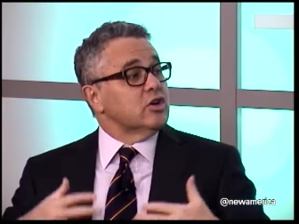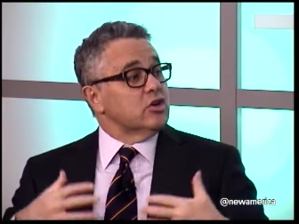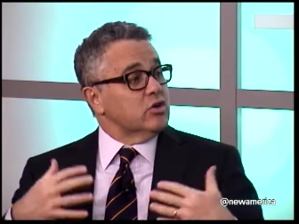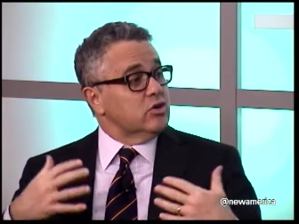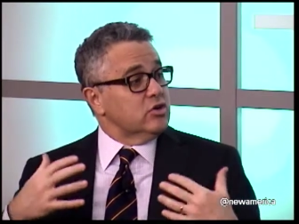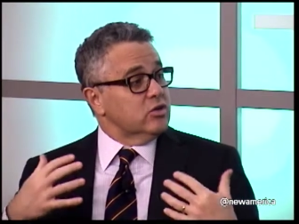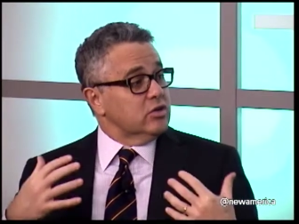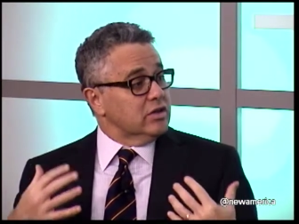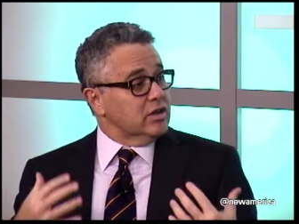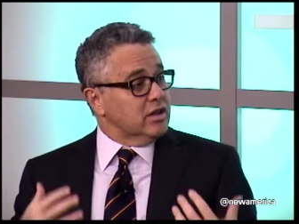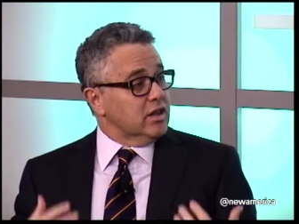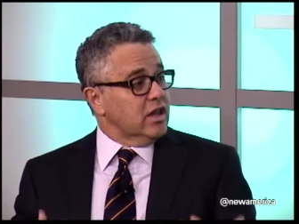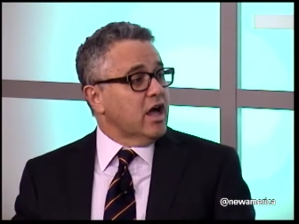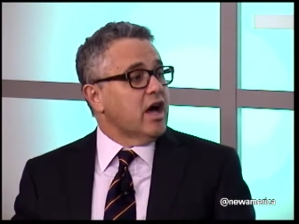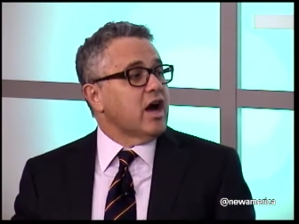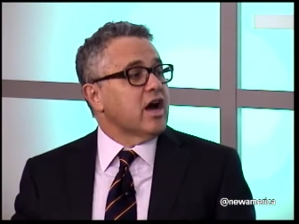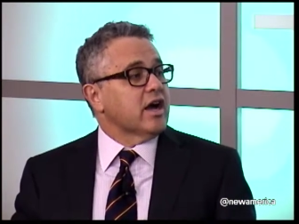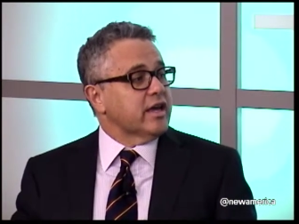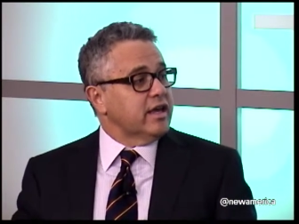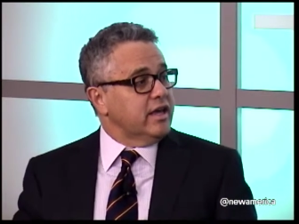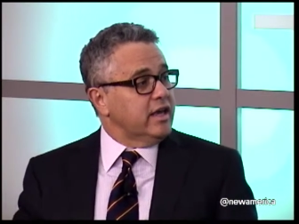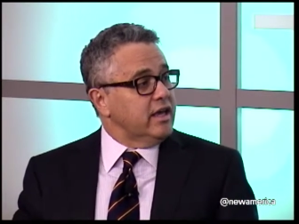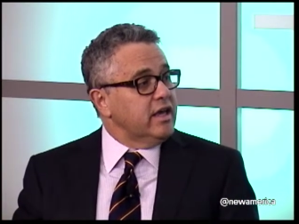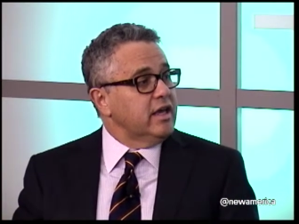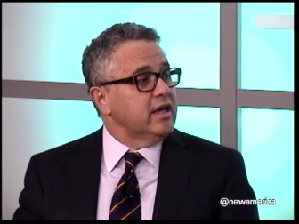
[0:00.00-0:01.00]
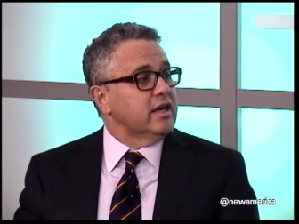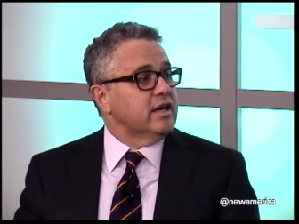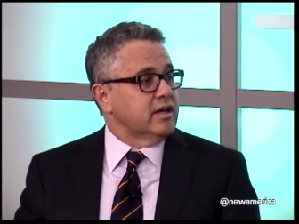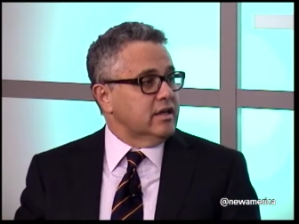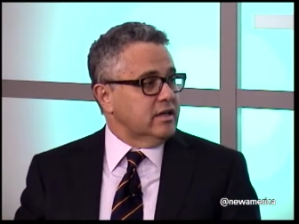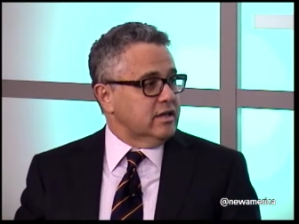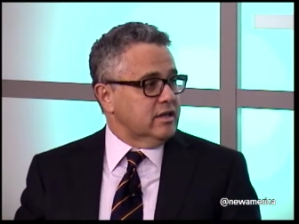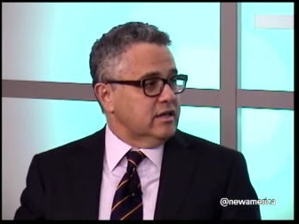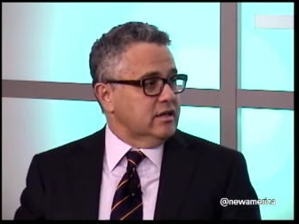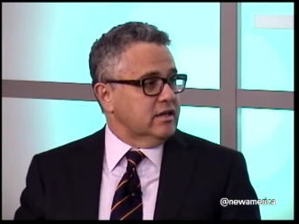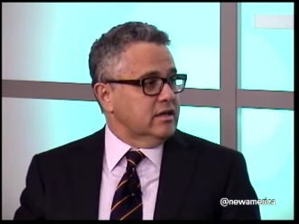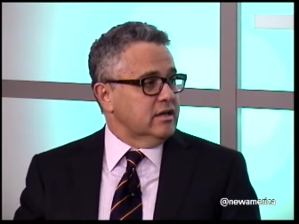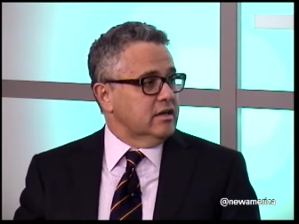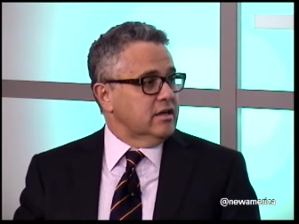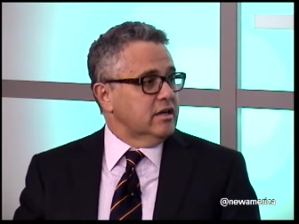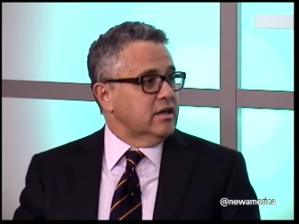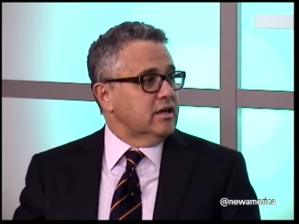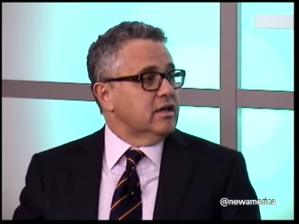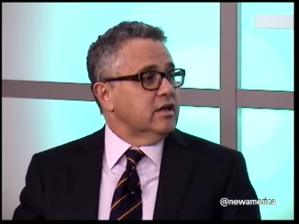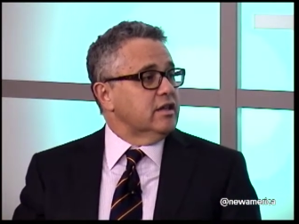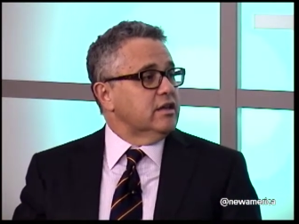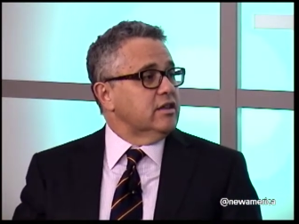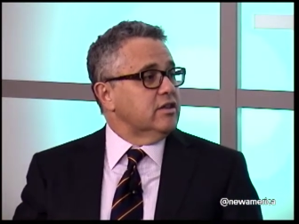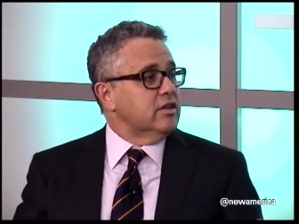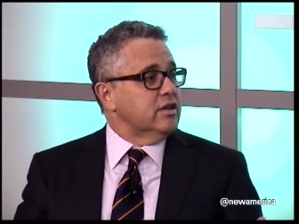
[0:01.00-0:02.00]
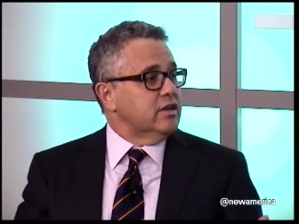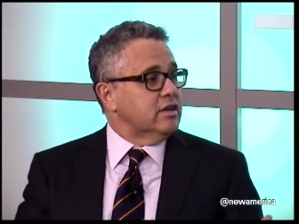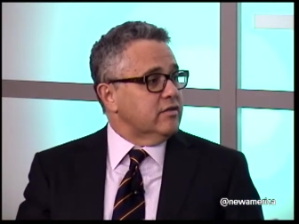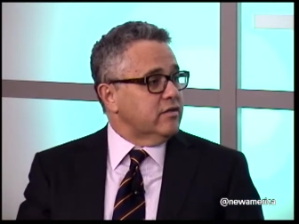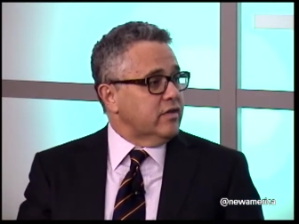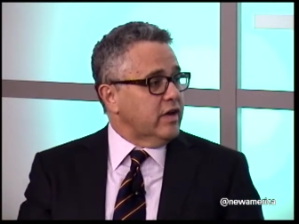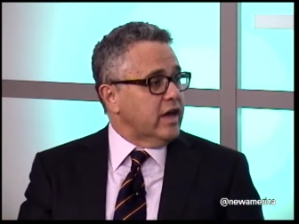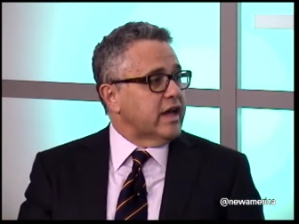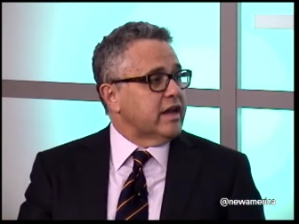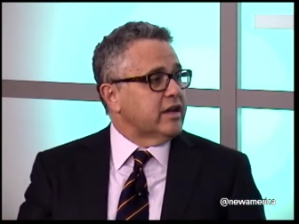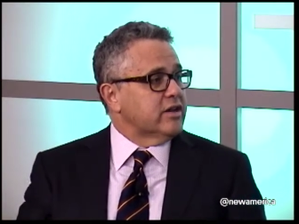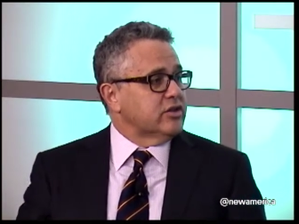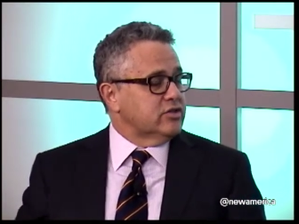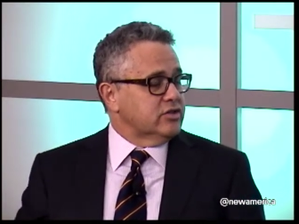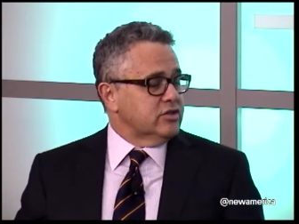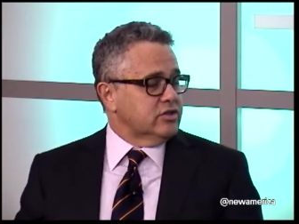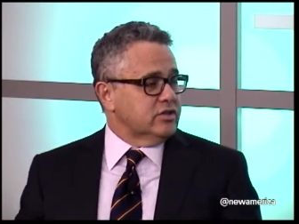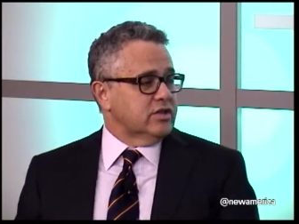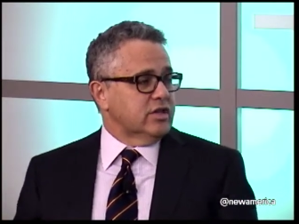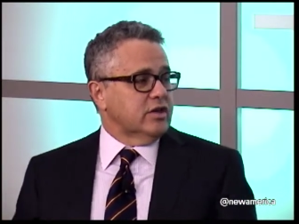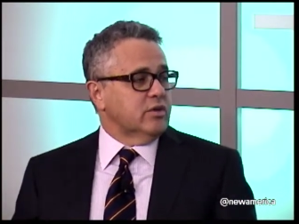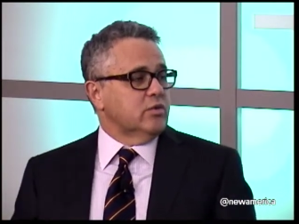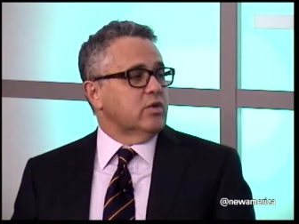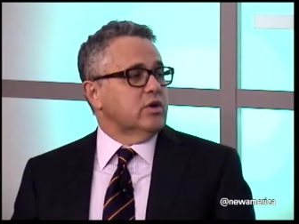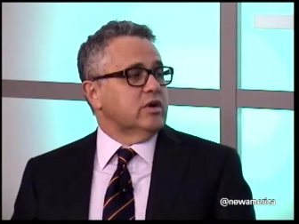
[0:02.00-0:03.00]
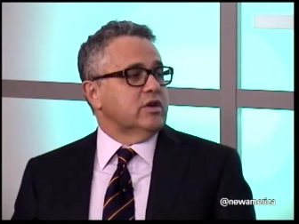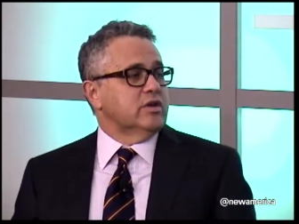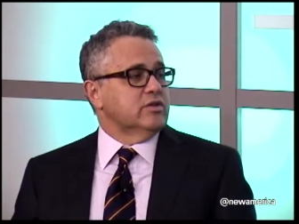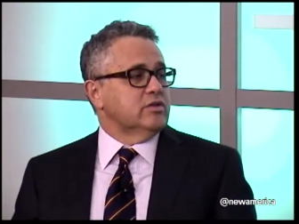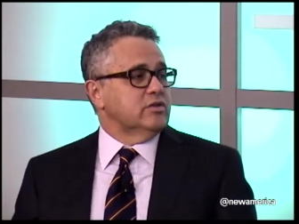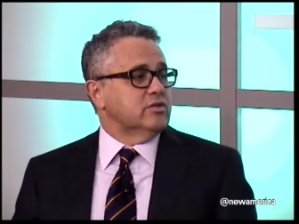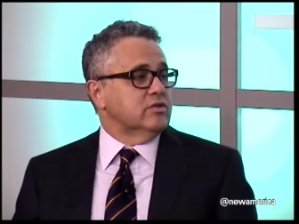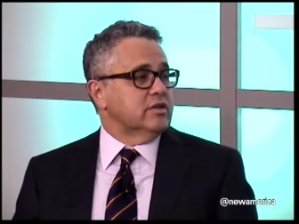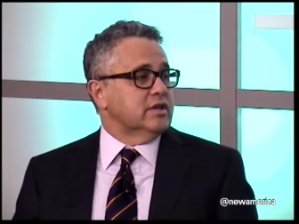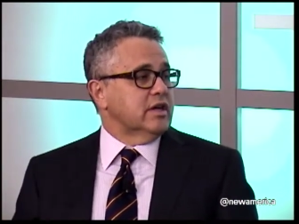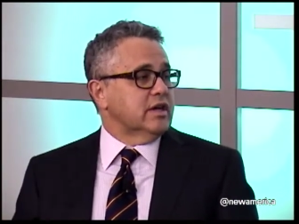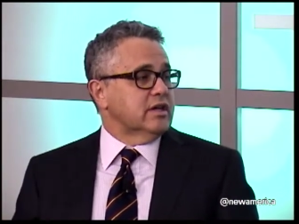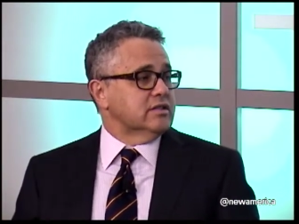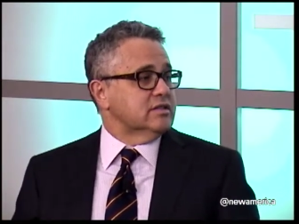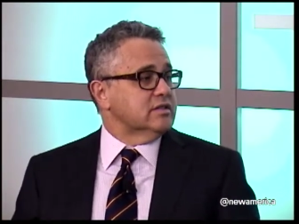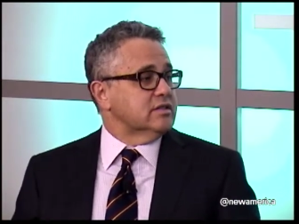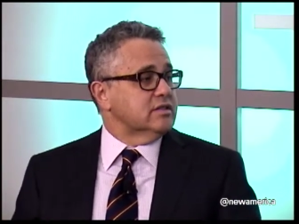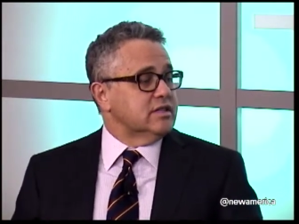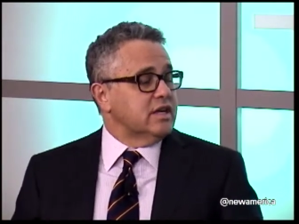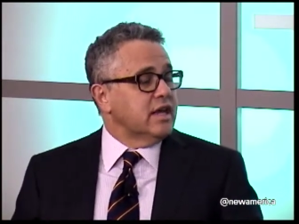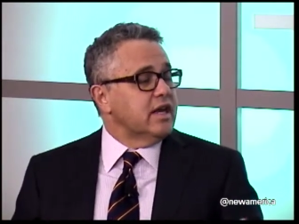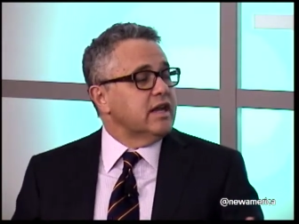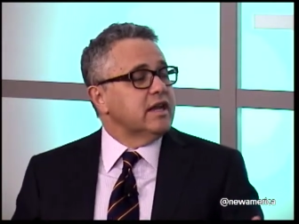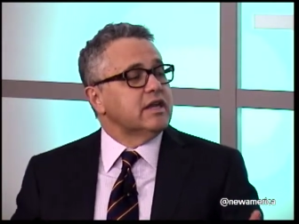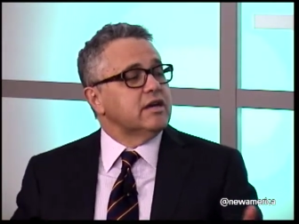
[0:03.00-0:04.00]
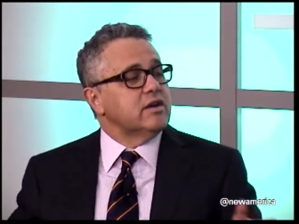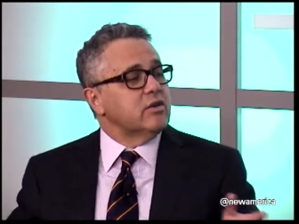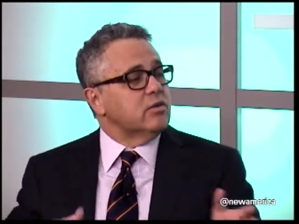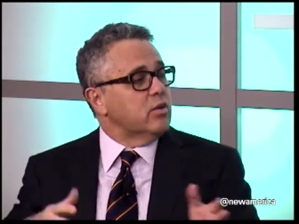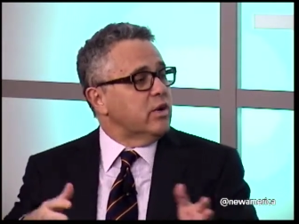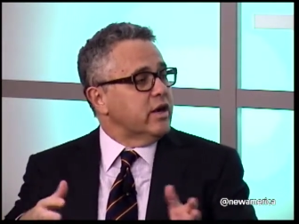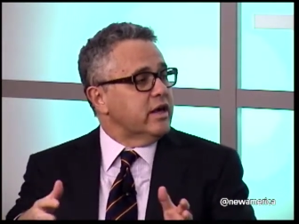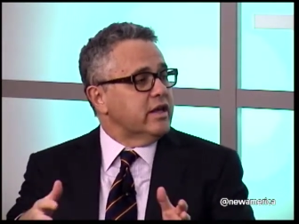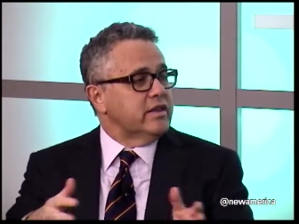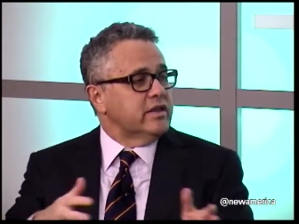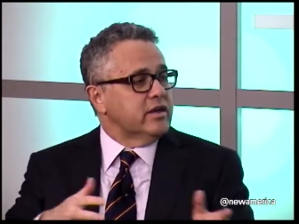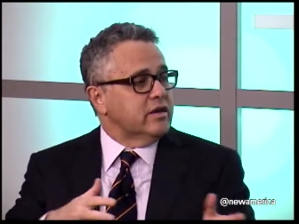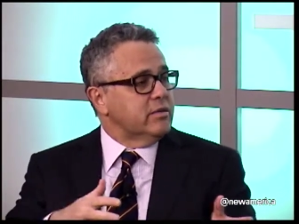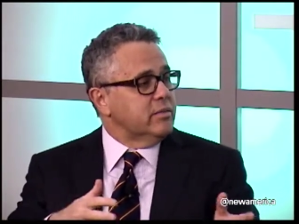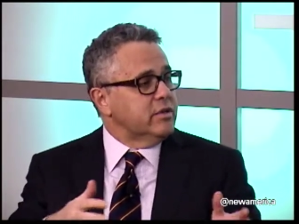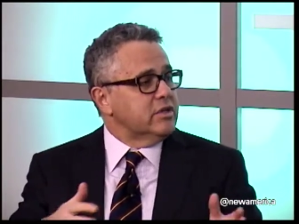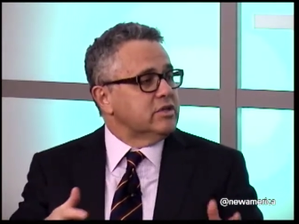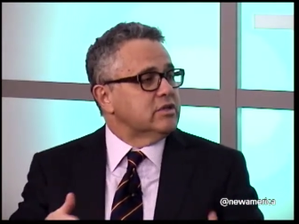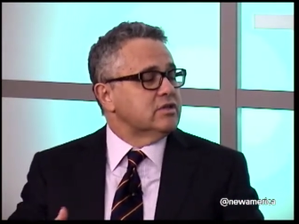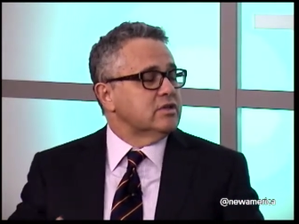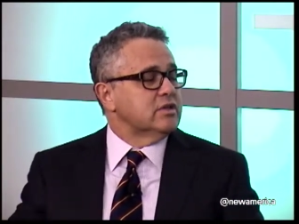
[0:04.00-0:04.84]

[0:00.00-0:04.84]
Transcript: could lock in the advantages they won in 2010 in a way that, in